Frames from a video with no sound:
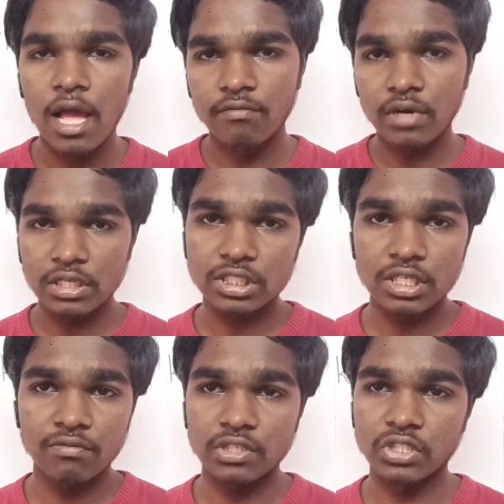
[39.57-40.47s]
First
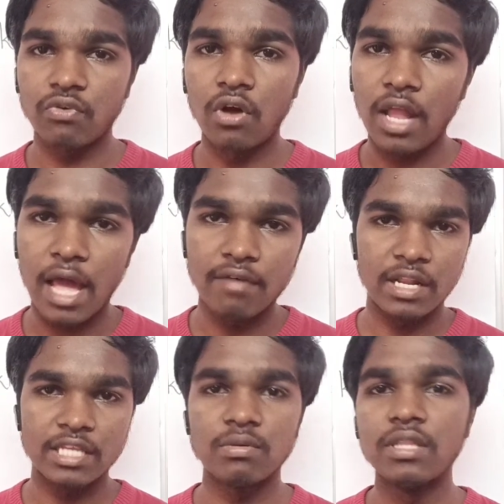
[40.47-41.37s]
of all, I
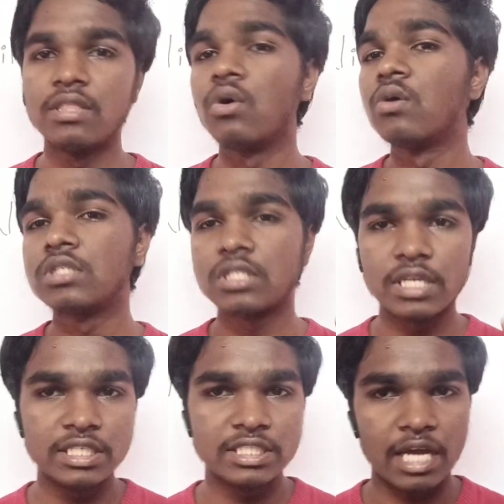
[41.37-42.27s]
will explain those
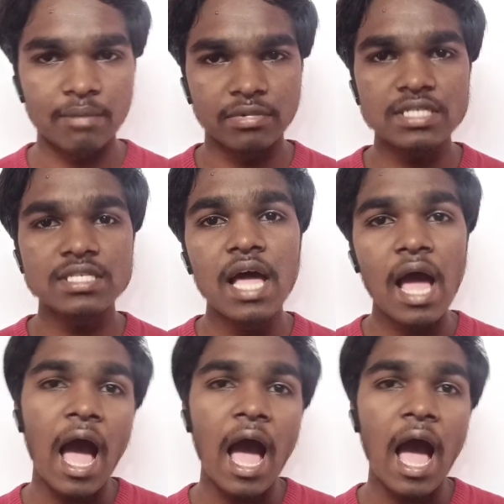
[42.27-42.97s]
3 chapters,